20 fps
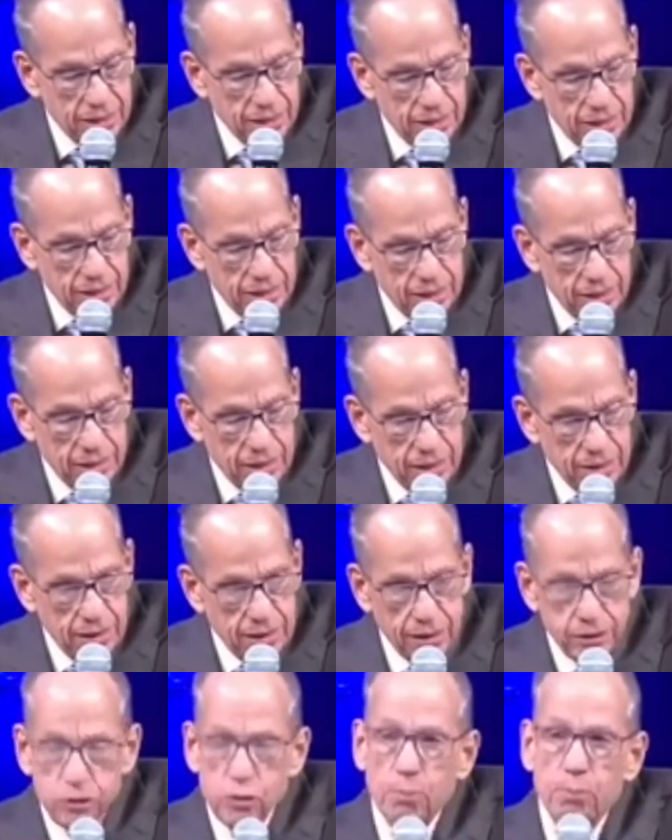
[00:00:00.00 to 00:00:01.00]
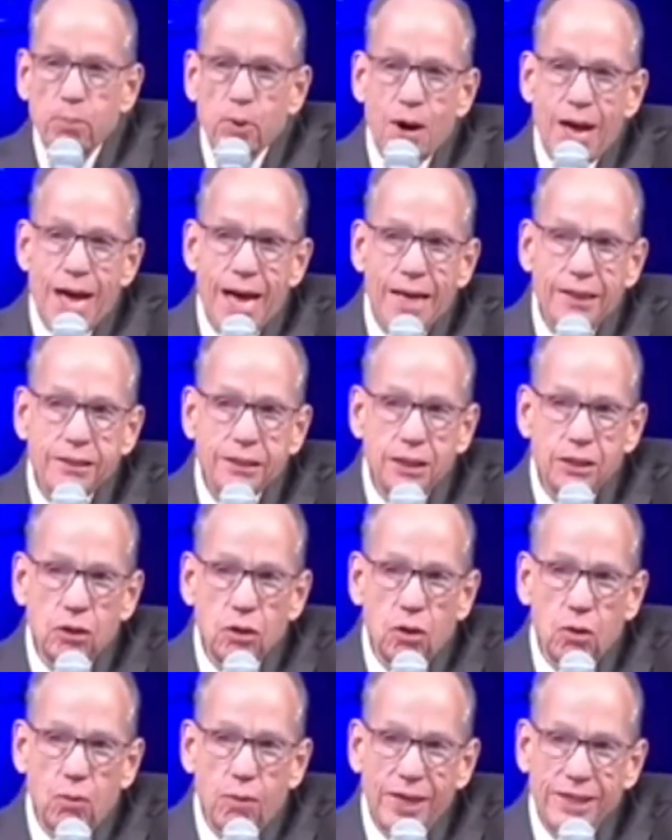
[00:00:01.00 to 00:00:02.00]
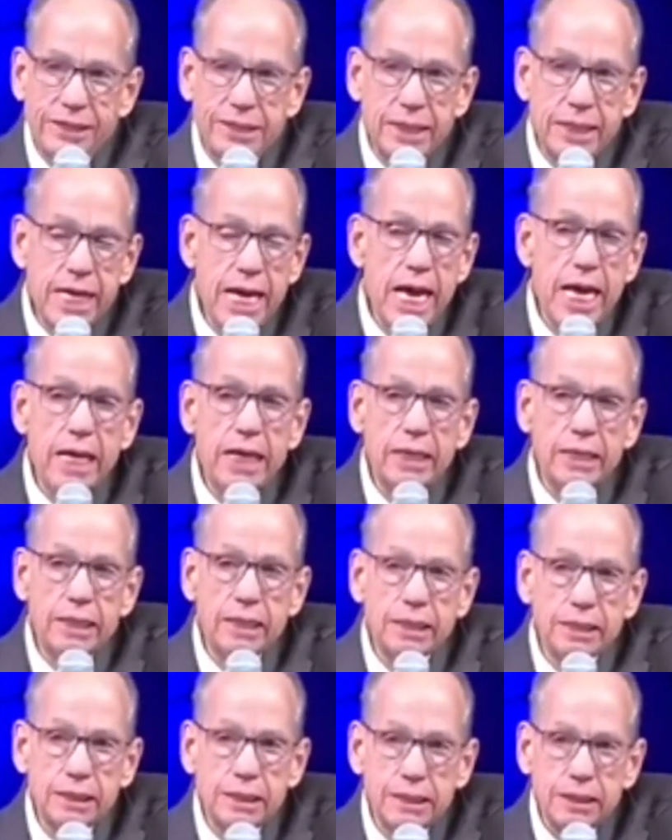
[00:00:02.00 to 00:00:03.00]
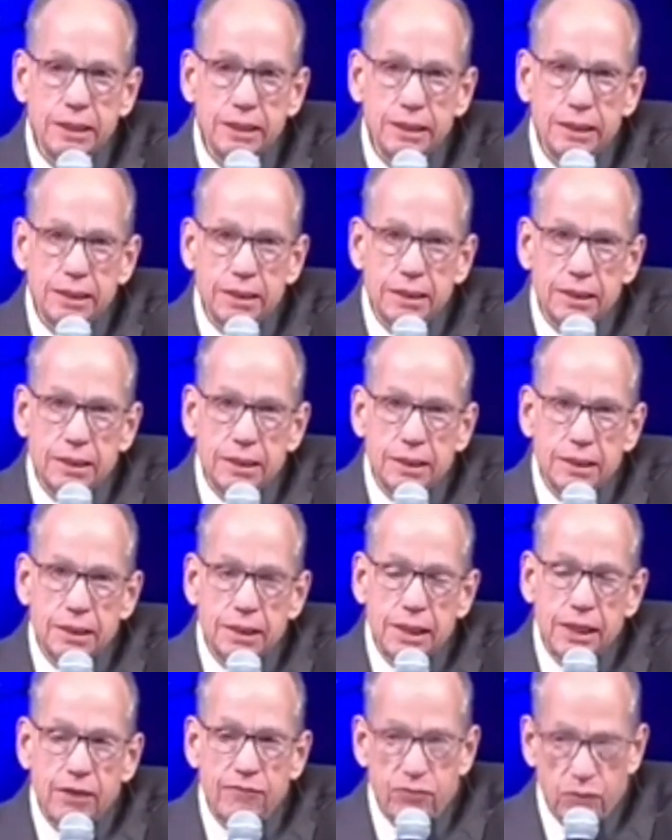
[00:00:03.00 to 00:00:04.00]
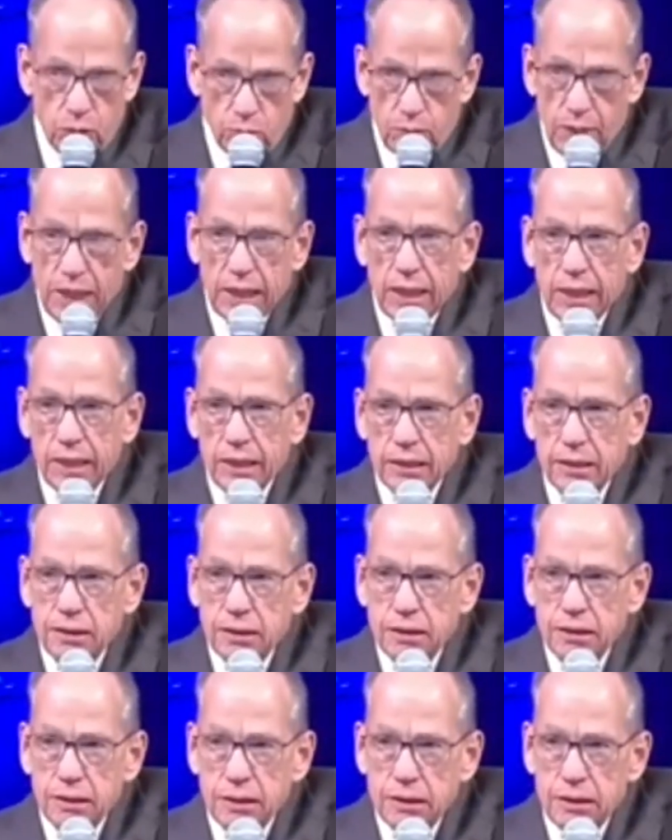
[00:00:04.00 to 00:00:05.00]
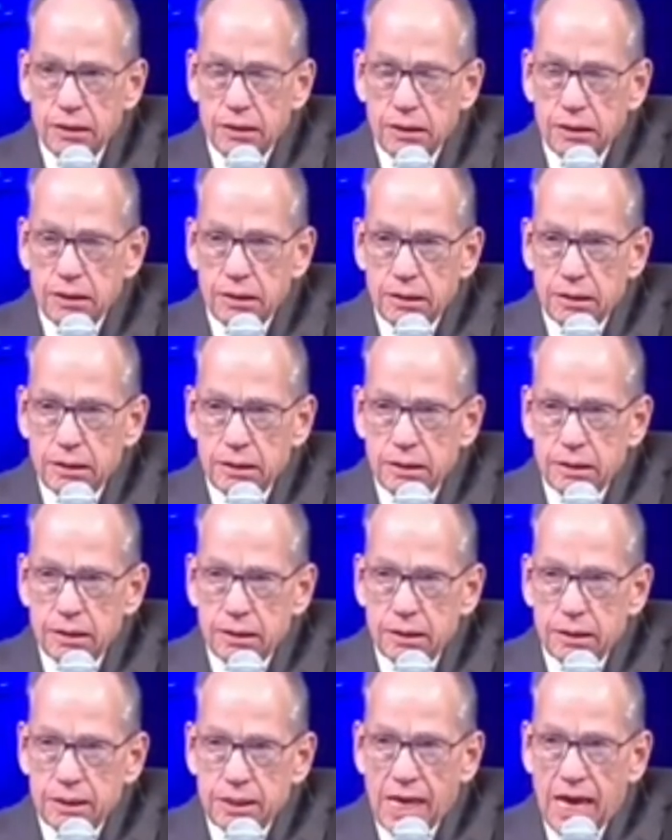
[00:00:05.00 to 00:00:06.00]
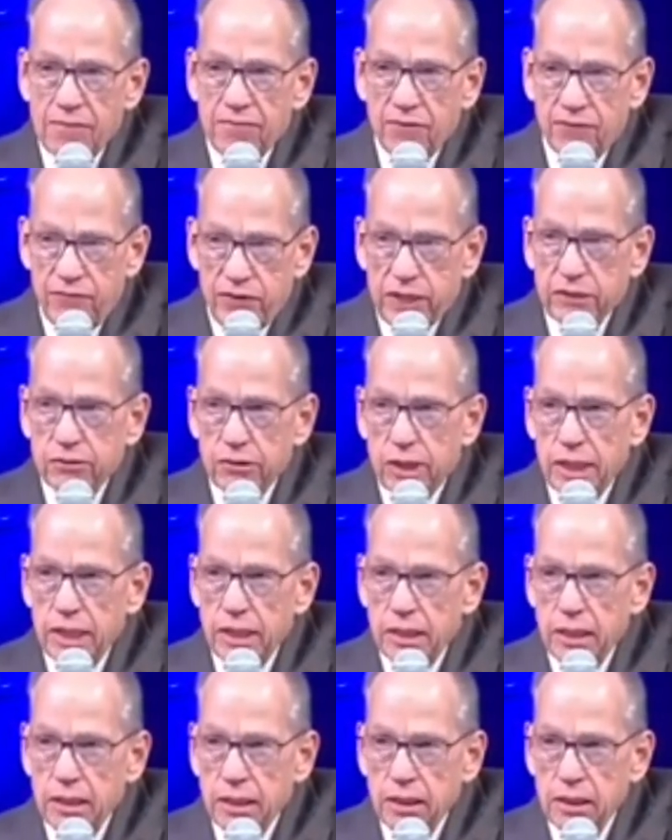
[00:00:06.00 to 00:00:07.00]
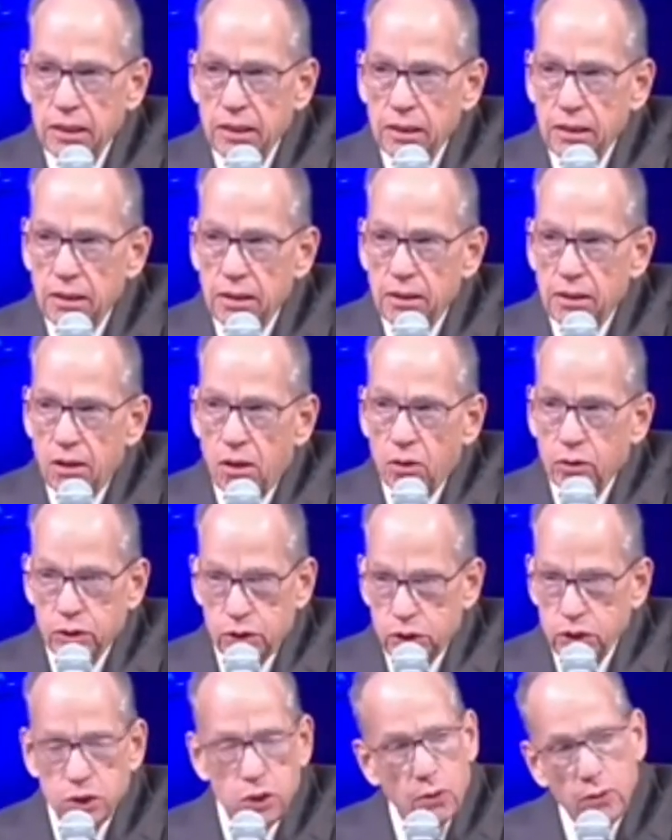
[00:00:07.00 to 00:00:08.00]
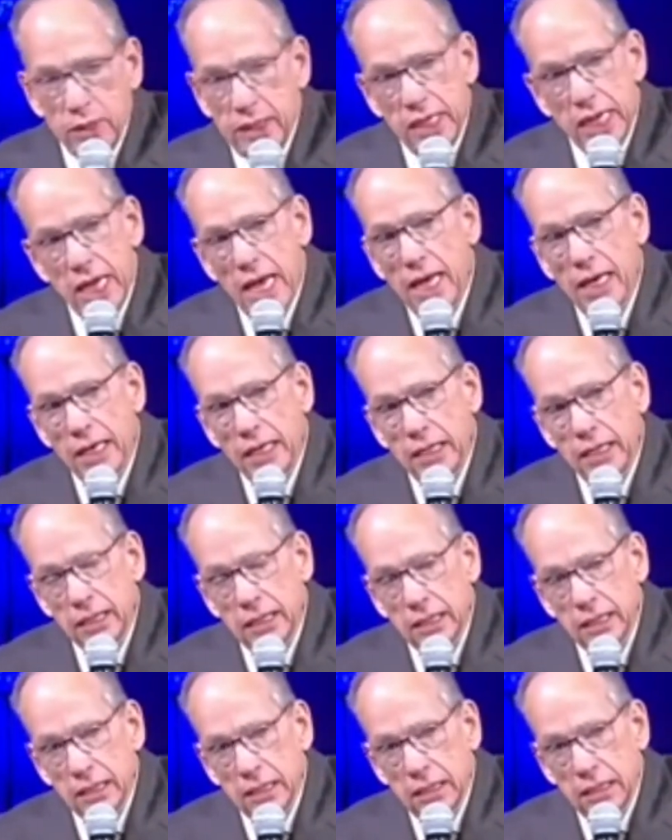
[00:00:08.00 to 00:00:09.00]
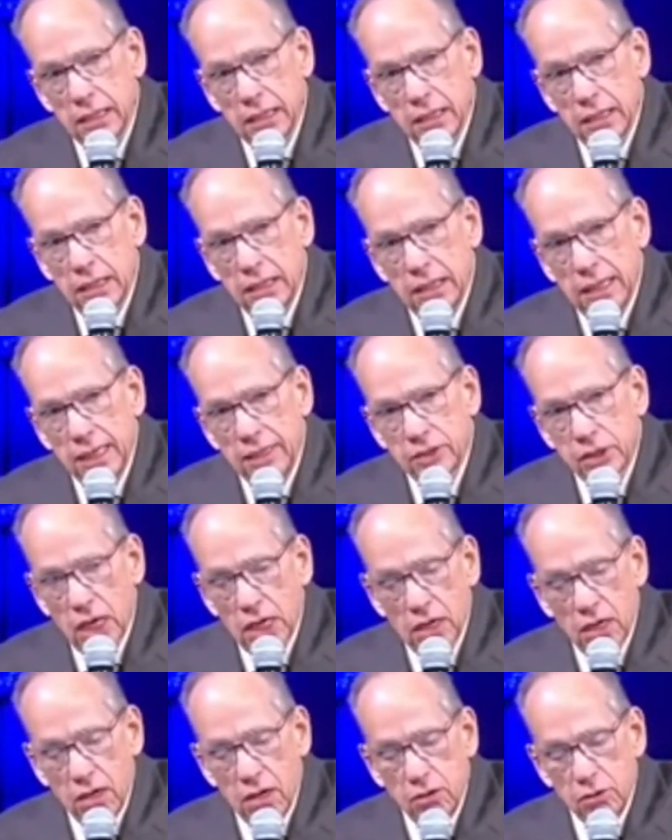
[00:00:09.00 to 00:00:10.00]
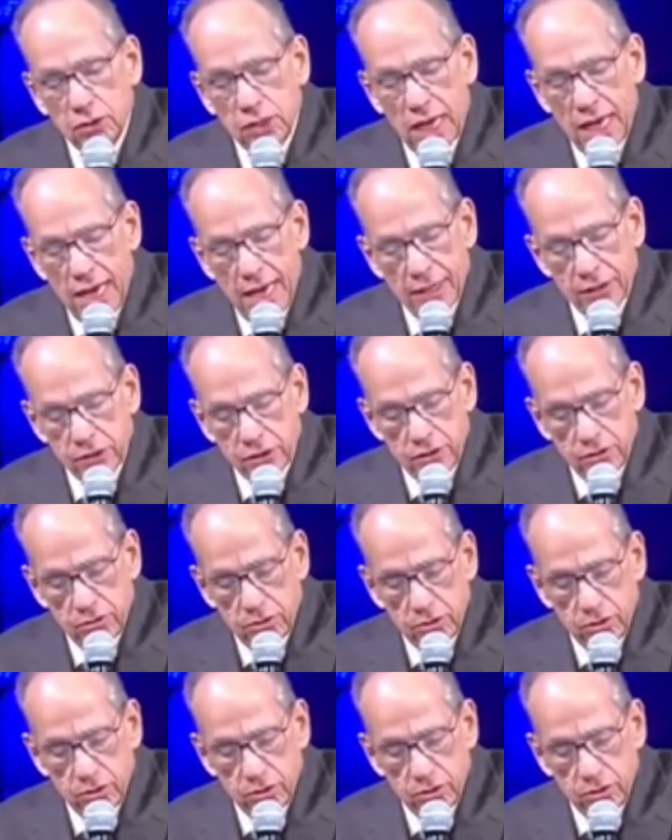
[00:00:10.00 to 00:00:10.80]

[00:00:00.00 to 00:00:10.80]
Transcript: go away today if you're willing to have a victory on a snowy day. As I close, I ask you to join me in prayer right now.